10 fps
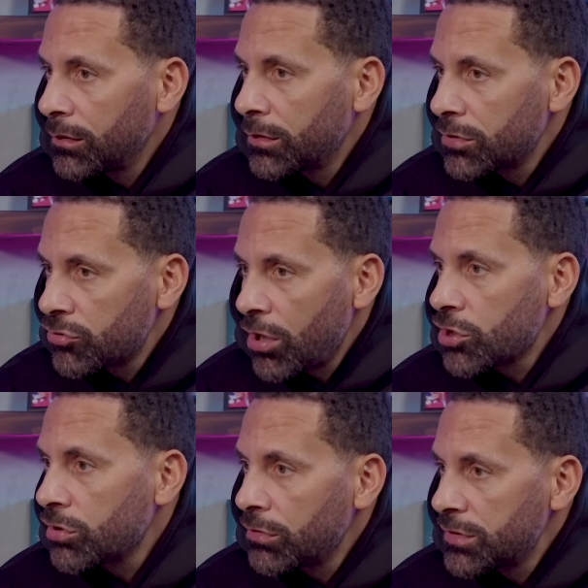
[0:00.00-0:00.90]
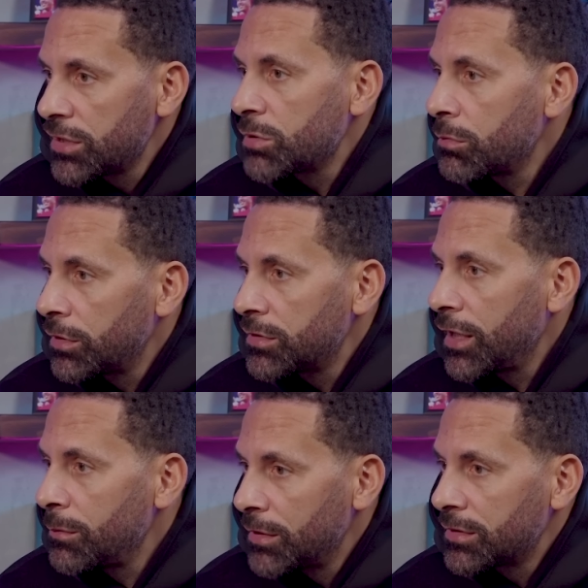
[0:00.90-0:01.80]
the structure and the system of the
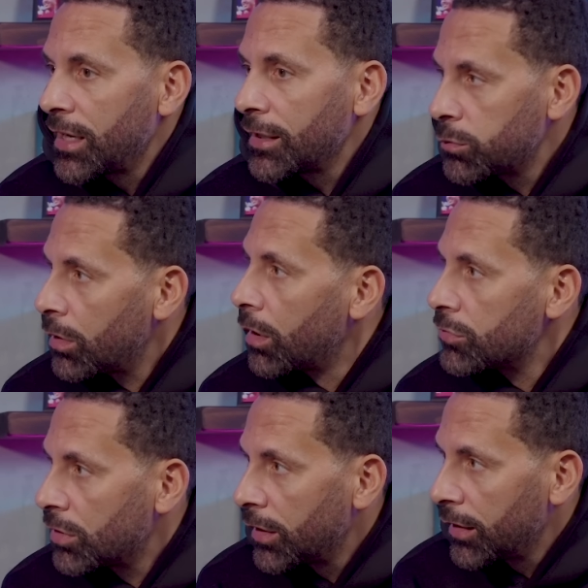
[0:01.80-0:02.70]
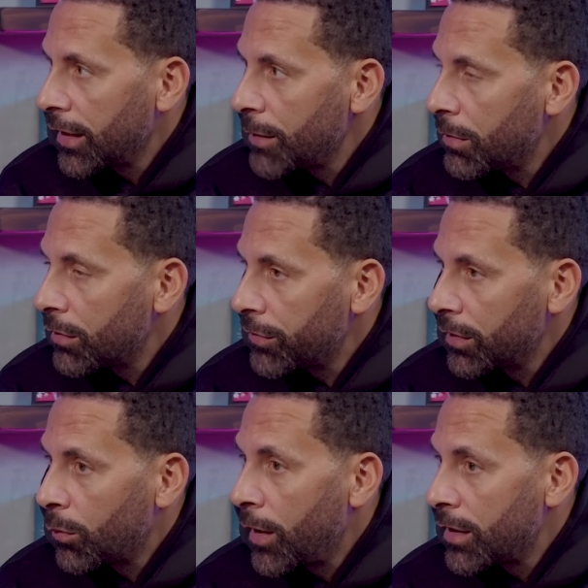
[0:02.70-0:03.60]
team dictates what goes on in a game. And I
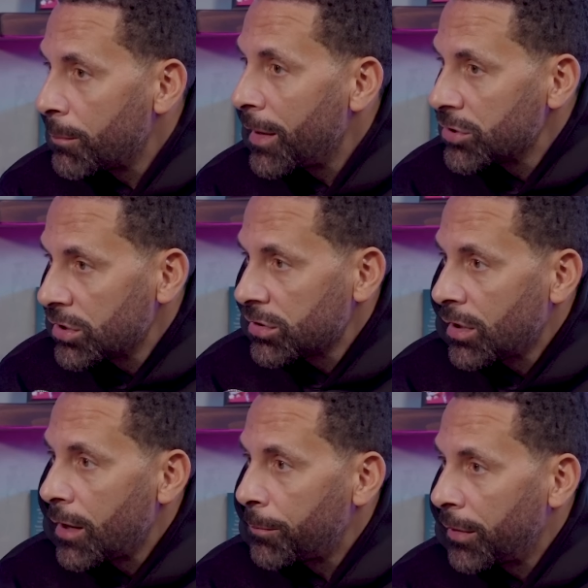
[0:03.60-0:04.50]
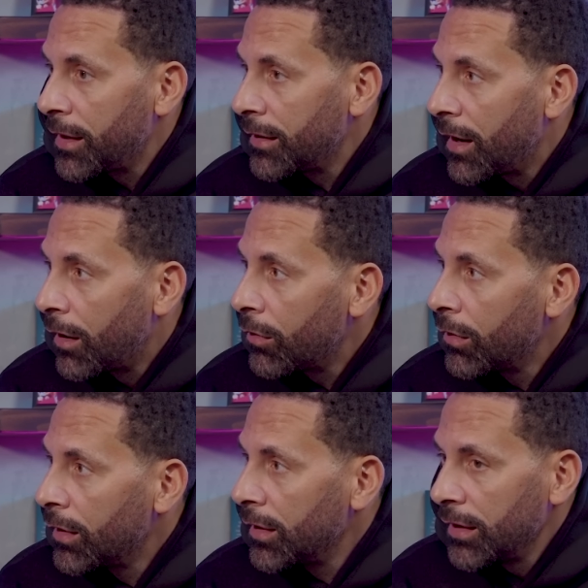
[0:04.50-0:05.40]
think the way that Manchester United play now
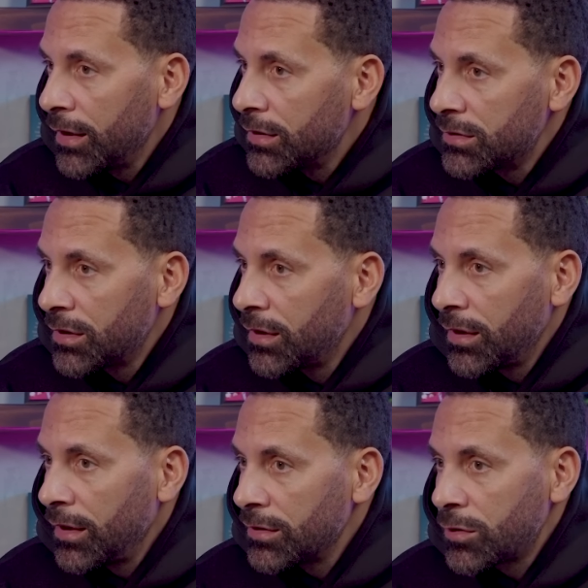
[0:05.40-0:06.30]
is is